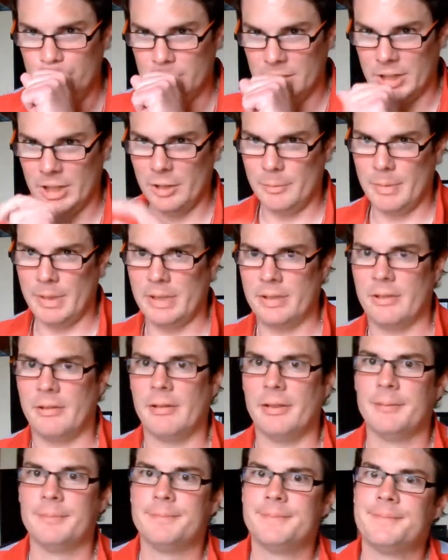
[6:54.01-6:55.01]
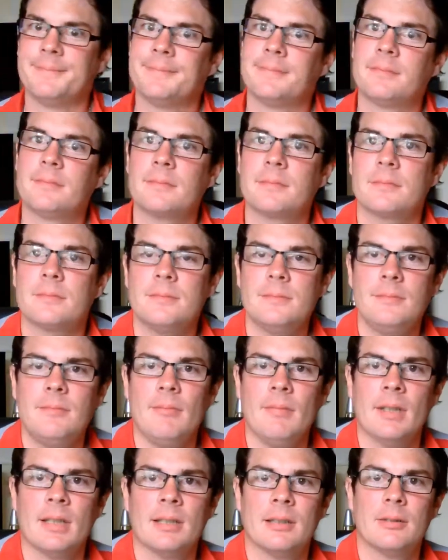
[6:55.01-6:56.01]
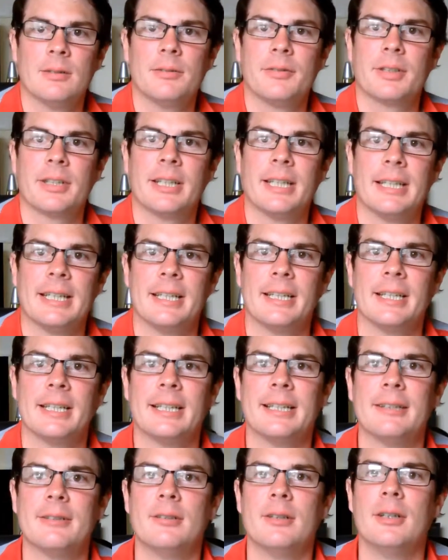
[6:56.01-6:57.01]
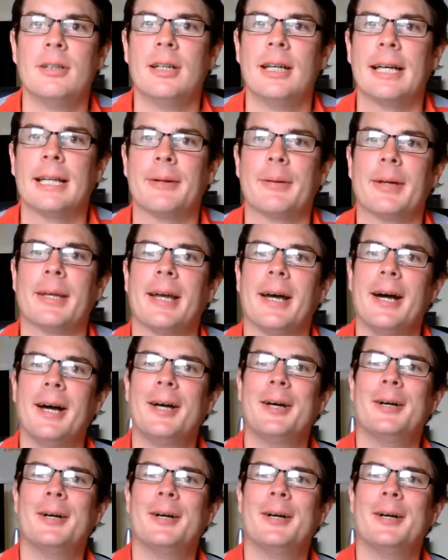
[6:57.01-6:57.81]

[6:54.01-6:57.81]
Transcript: Excuse me, sorry. I wonder if I can edit that out. Anyway,